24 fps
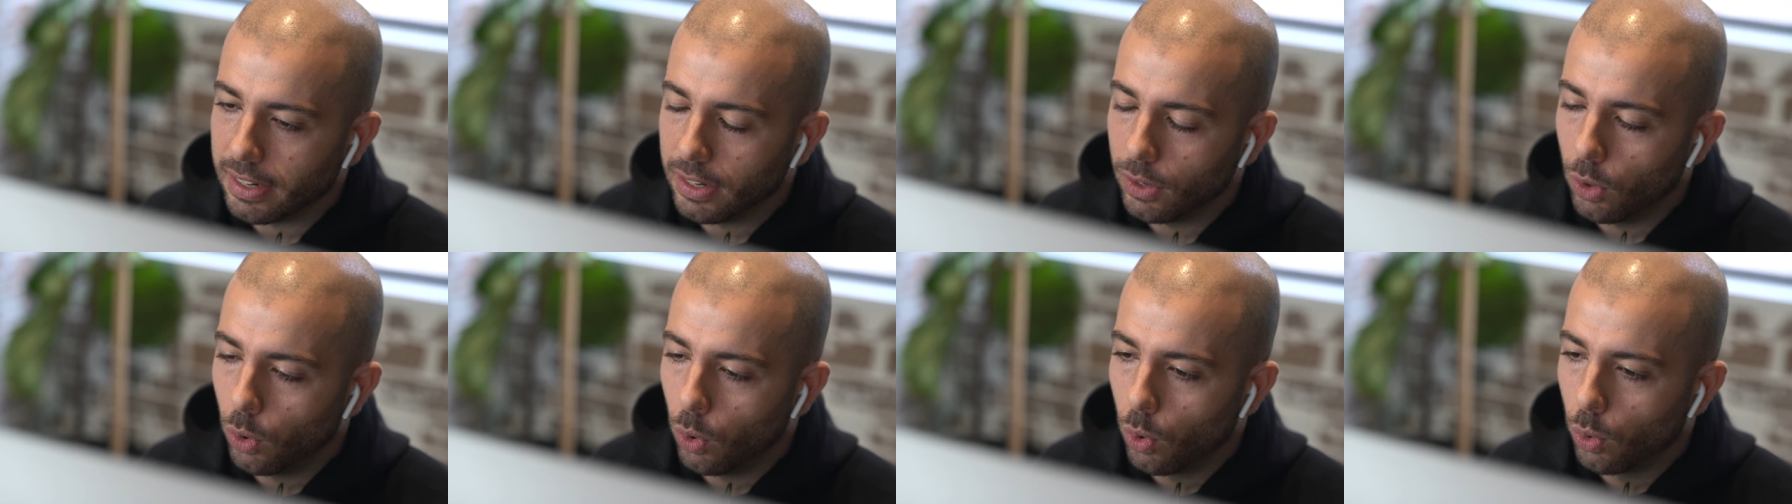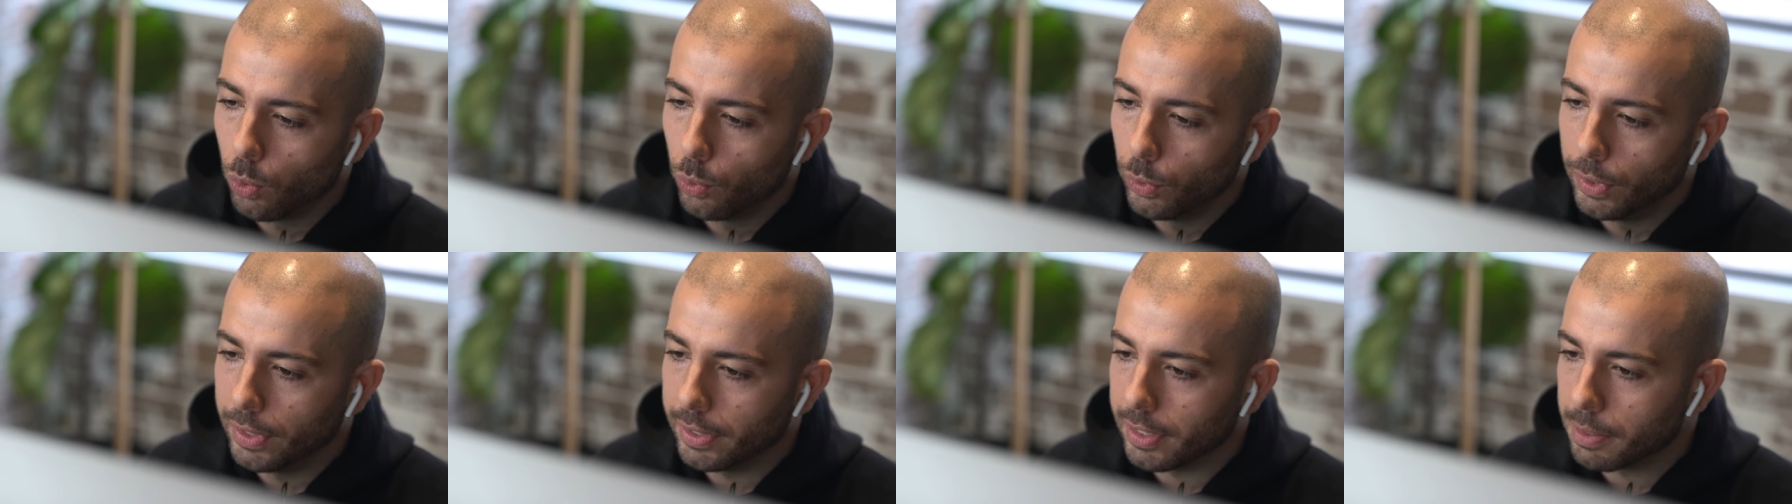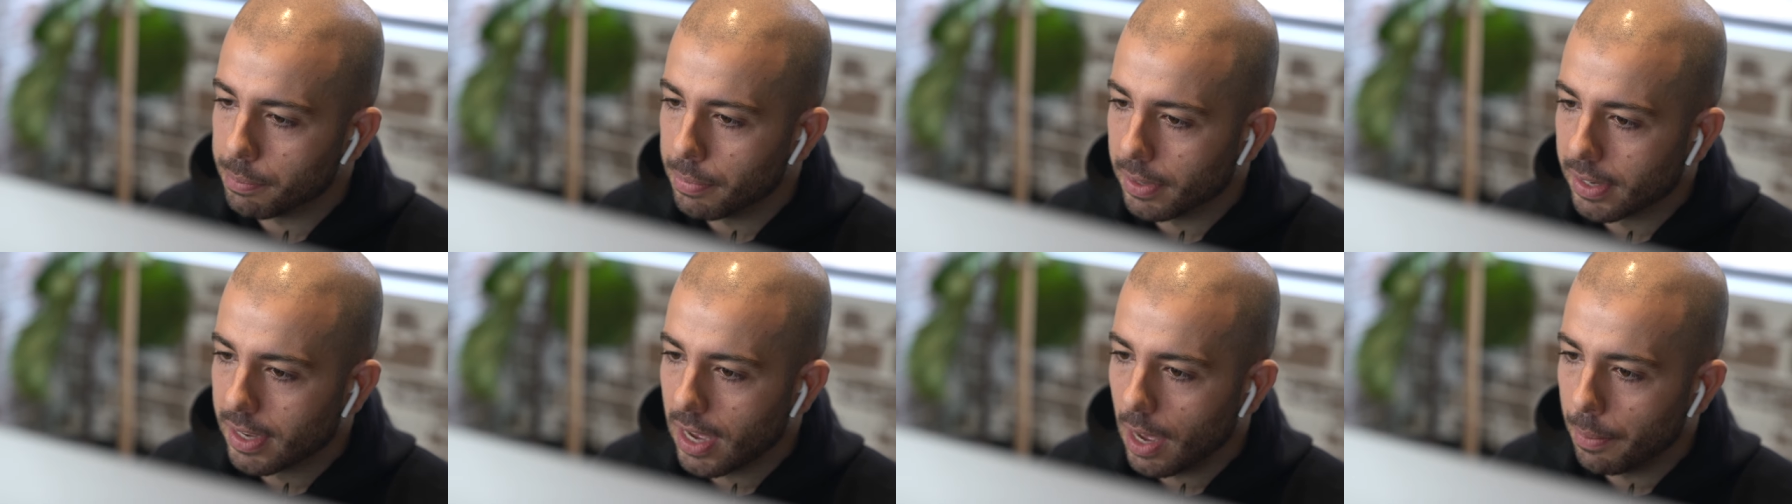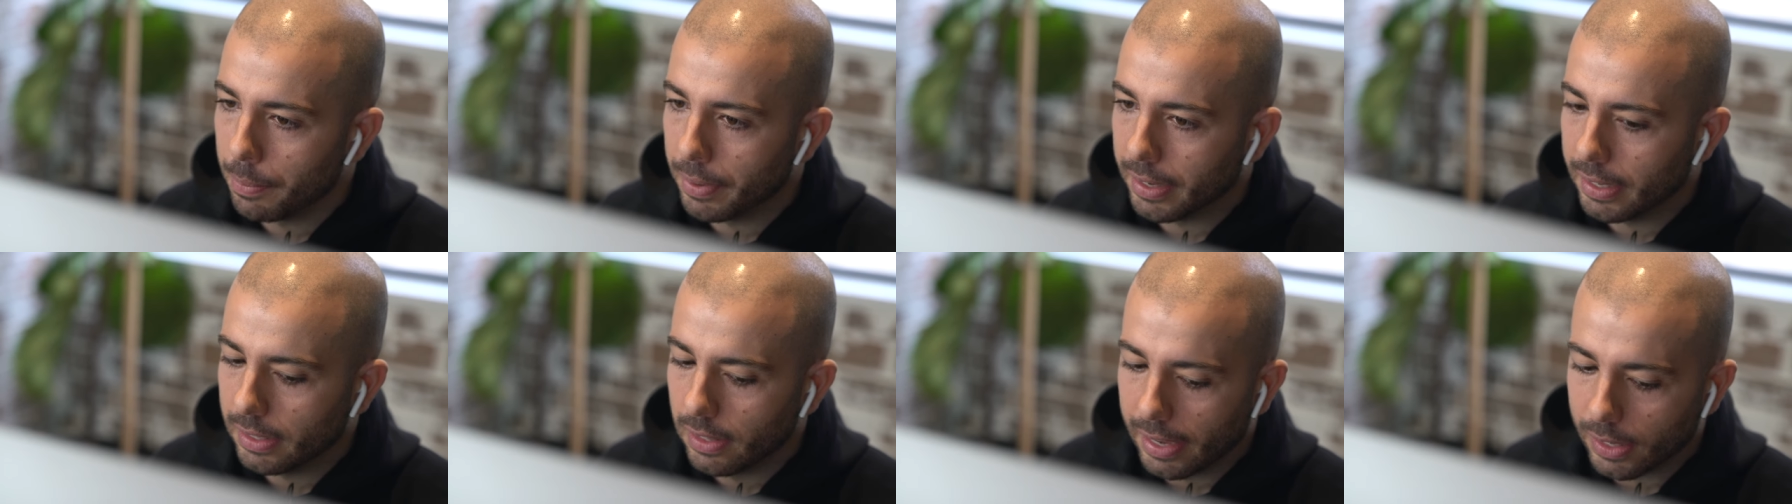it all really
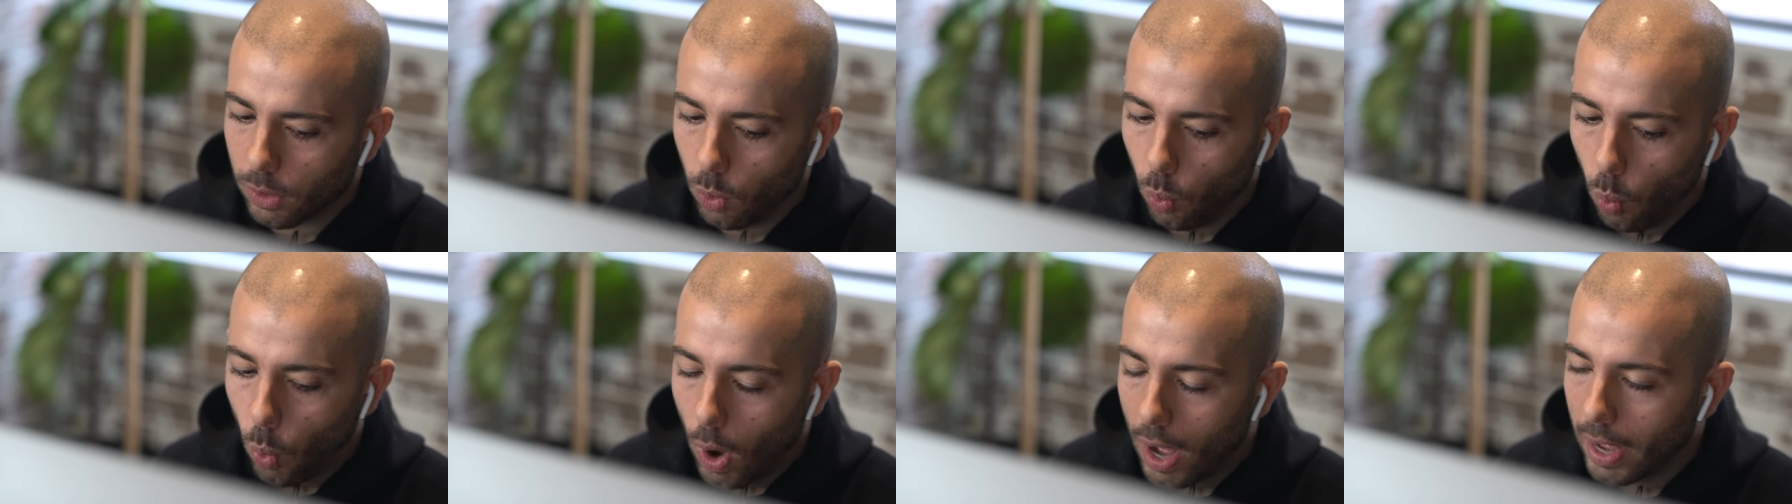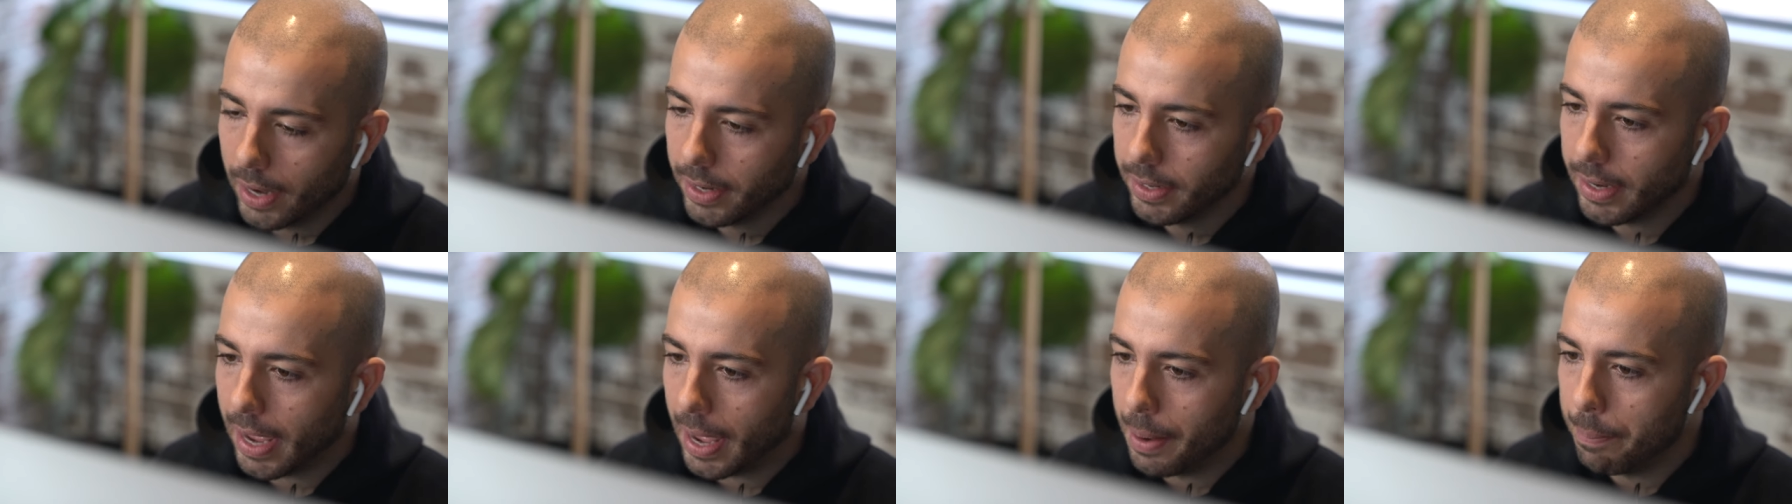becoming like one,